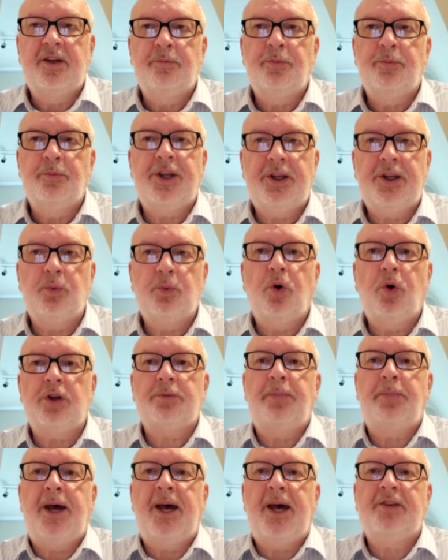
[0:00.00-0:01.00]
But he had walked
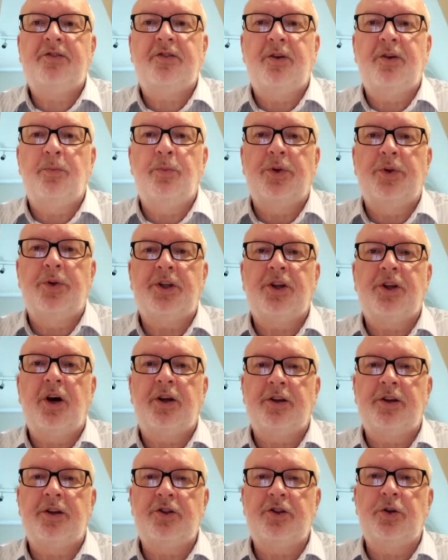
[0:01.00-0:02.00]
past someone that God
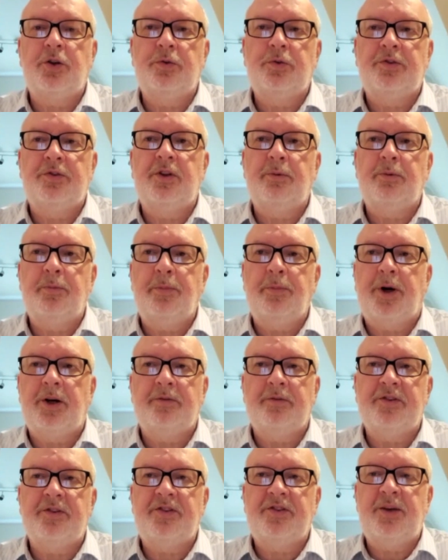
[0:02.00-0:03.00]
had chosen to be part of
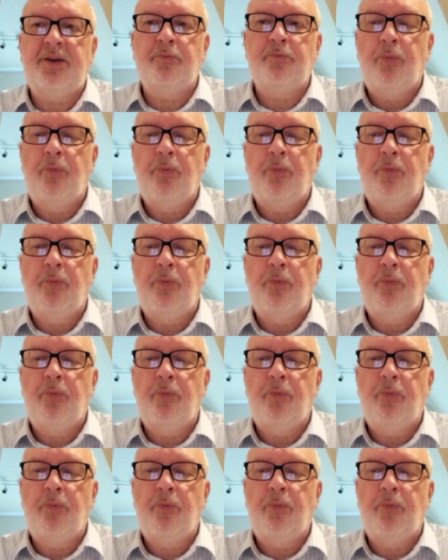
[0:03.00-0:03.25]
his team.